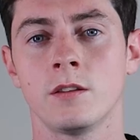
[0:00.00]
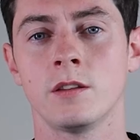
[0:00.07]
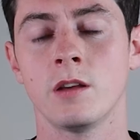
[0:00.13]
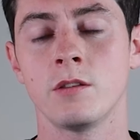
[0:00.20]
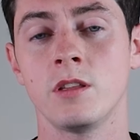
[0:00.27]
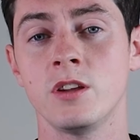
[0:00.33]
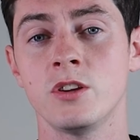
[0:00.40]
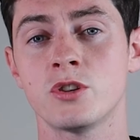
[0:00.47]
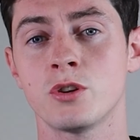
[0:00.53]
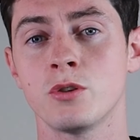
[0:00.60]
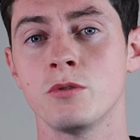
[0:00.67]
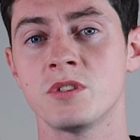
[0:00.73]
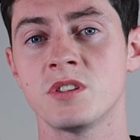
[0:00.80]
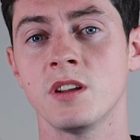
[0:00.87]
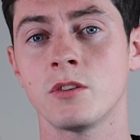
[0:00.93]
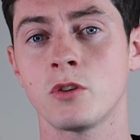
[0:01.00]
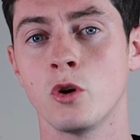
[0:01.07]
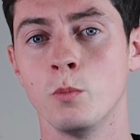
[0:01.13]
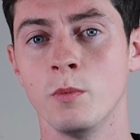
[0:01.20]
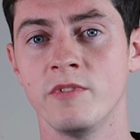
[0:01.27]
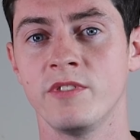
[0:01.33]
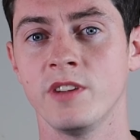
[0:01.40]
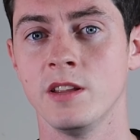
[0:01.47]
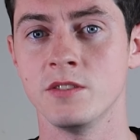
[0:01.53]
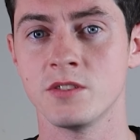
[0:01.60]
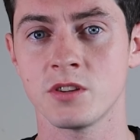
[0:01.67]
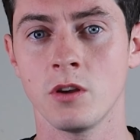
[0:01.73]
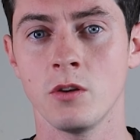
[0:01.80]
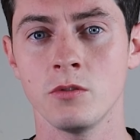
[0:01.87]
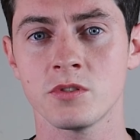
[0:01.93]
Now these shoes did come with
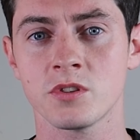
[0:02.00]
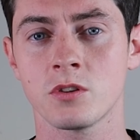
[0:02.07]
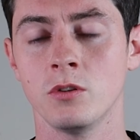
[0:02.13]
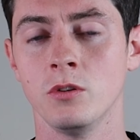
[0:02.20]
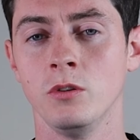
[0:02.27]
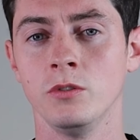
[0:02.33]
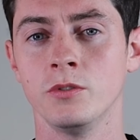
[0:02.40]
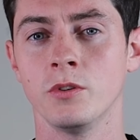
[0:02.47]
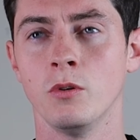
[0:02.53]
insoles called